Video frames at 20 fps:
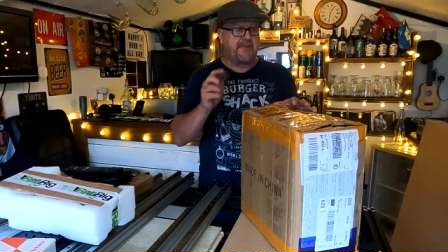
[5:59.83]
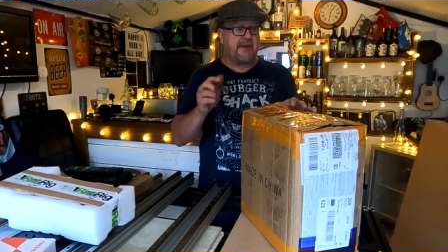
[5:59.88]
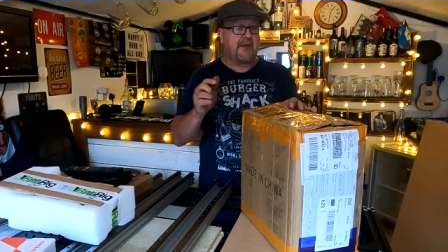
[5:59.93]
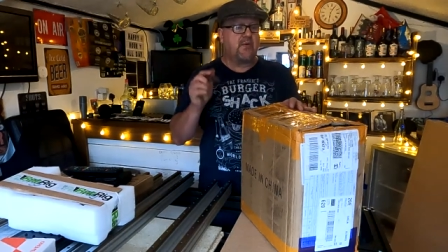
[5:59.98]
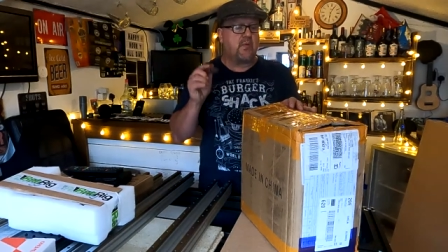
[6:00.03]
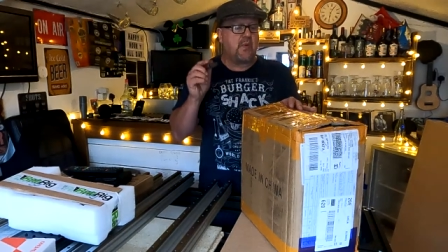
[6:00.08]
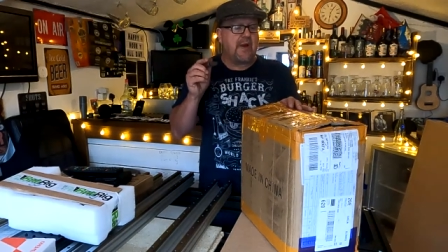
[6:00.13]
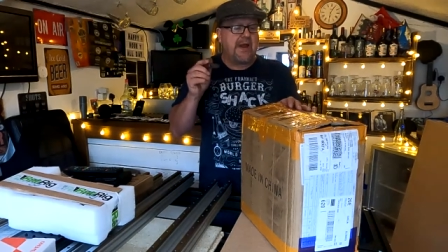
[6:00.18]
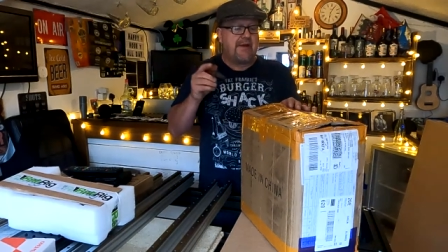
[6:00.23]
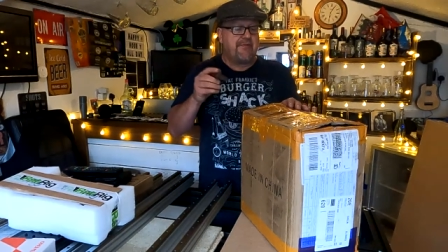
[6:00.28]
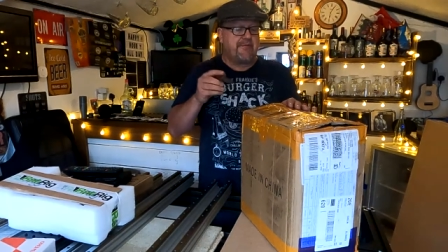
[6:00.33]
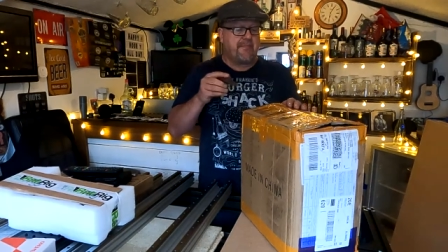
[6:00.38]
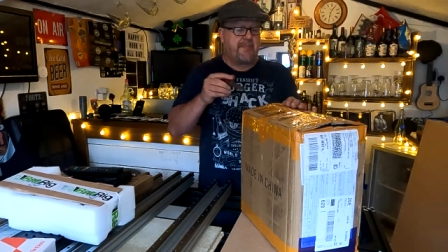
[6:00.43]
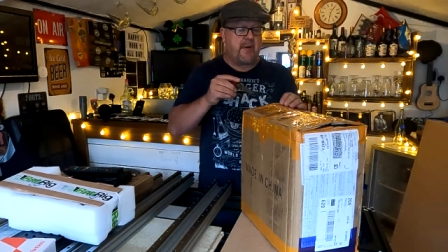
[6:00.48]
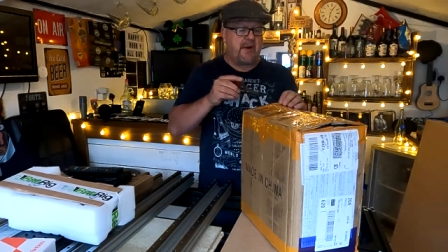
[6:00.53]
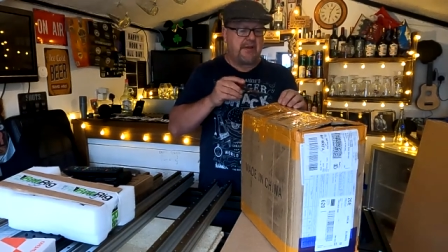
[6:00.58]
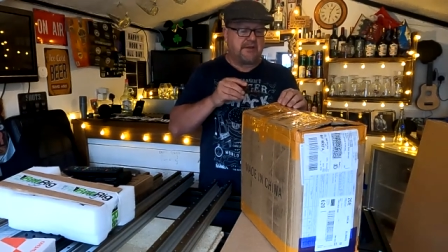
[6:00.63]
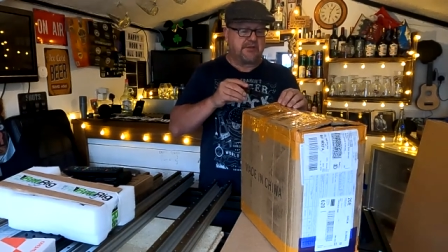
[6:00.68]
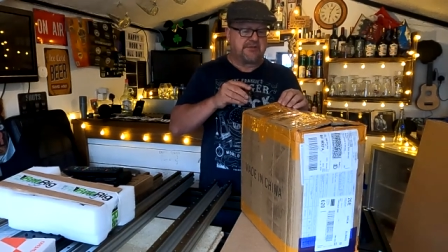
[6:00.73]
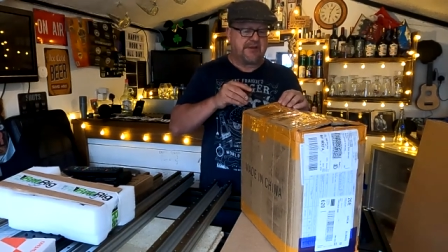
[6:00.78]
be aware of
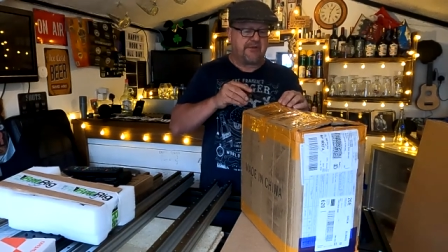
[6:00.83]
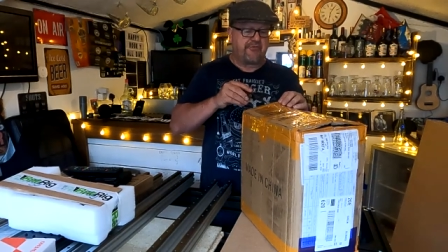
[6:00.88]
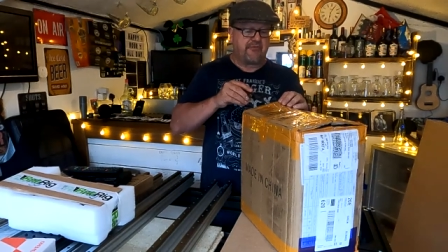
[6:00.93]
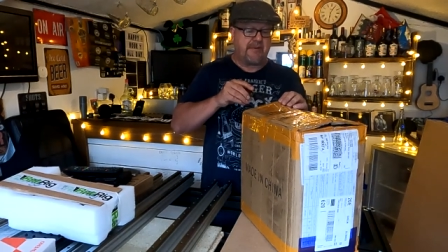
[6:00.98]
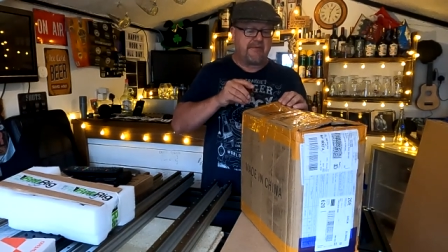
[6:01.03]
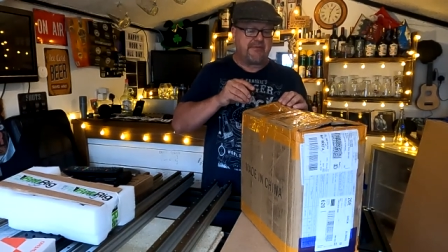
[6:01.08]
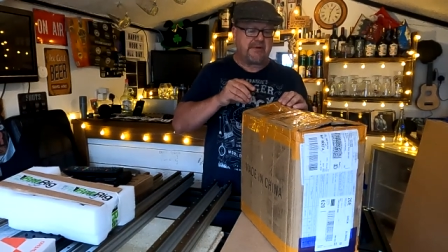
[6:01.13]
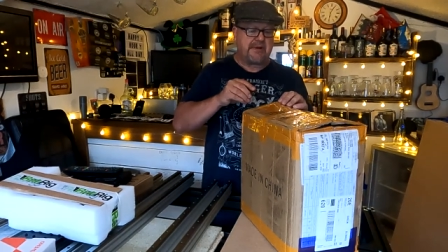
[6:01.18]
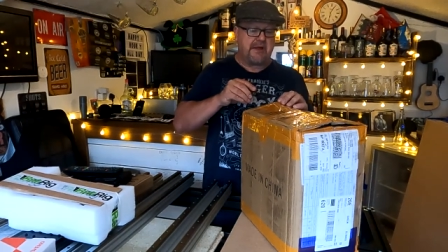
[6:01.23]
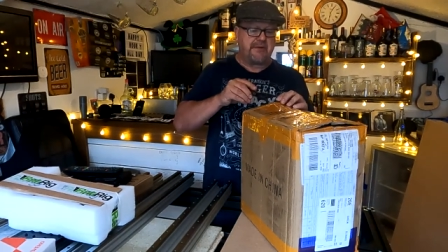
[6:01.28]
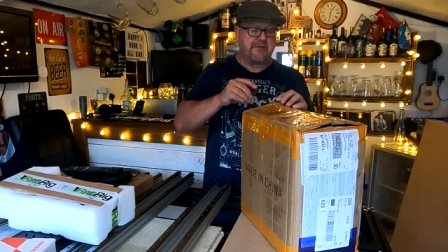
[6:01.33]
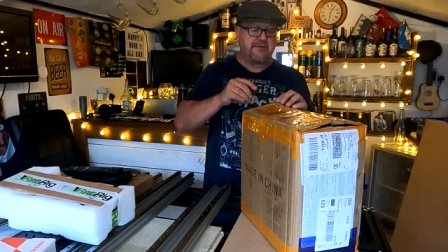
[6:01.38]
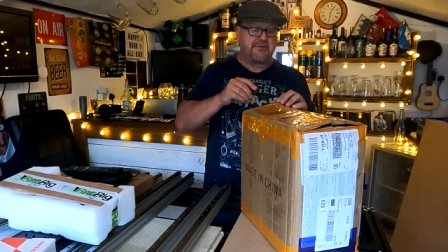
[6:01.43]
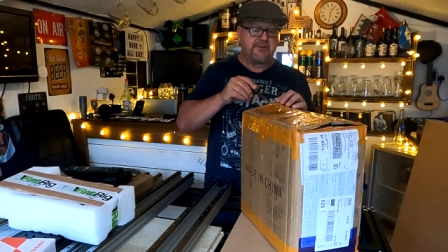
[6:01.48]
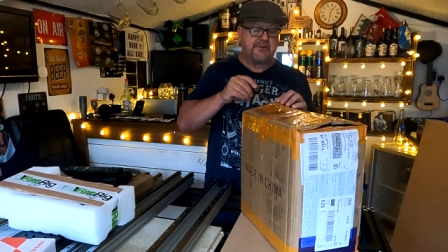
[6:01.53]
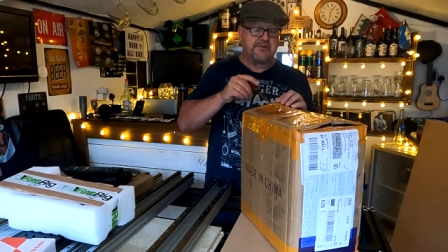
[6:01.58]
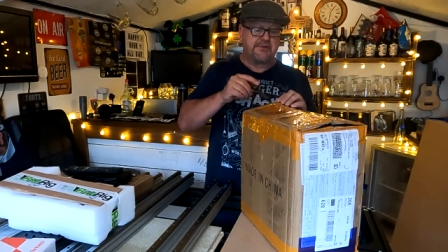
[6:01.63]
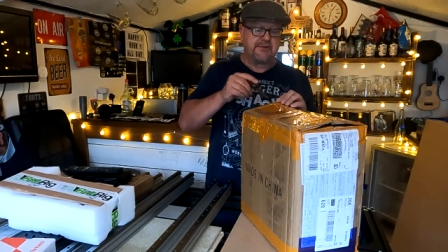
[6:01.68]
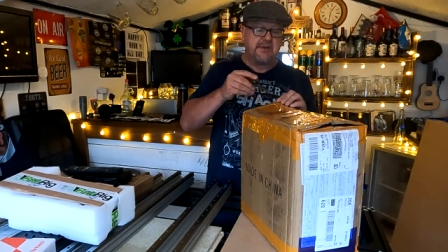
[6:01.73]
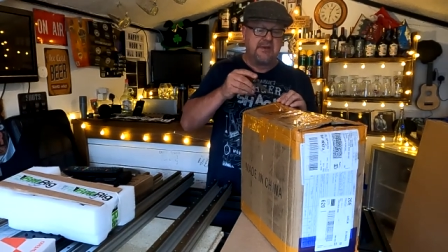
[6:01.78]
buying stuff from other
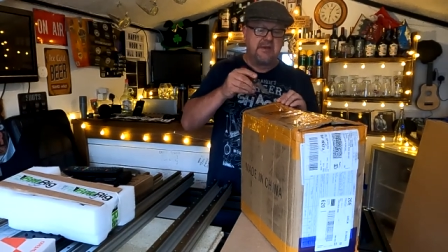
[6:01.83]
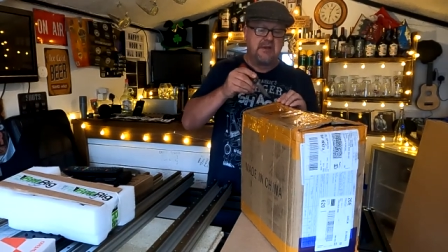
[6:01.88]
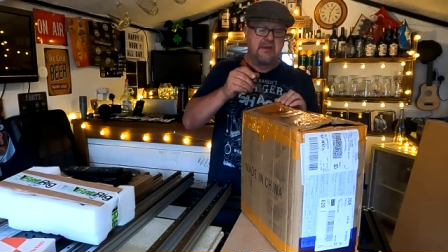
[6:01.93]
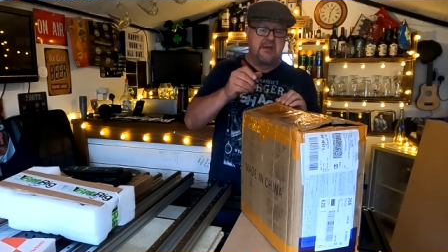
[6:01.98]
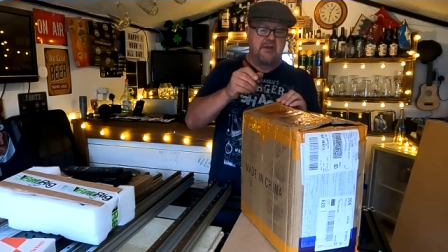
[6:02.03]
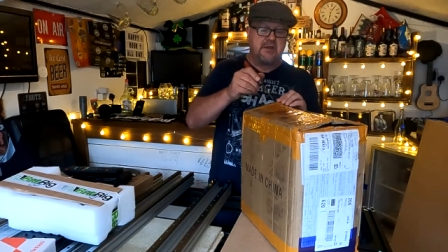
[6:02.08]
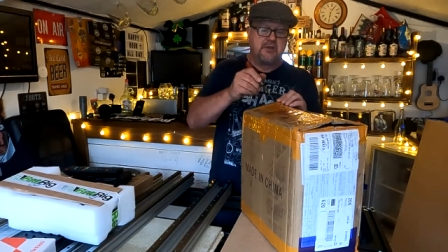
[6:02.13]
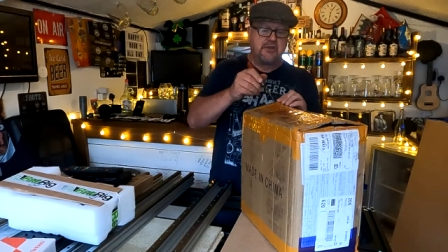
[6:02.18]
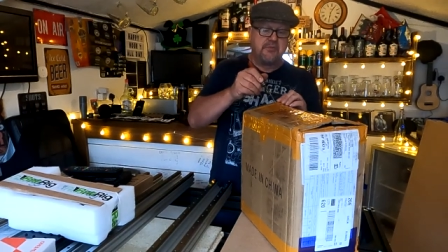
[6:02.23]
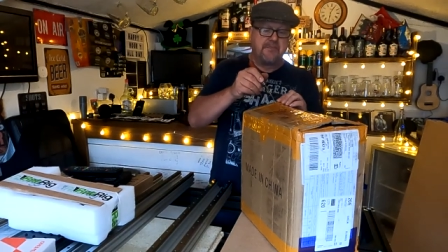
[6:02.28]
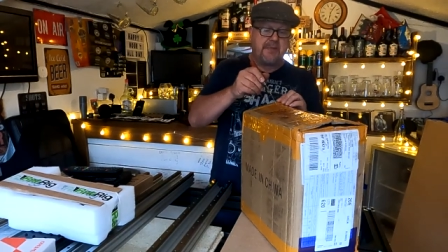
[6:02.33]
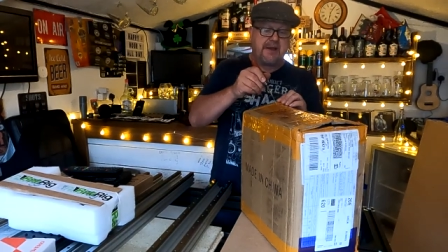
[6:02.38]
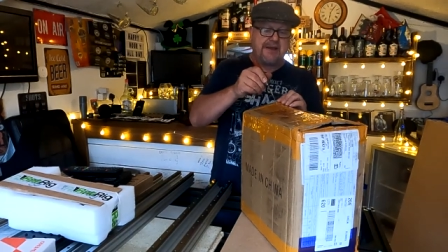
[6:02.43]
countries you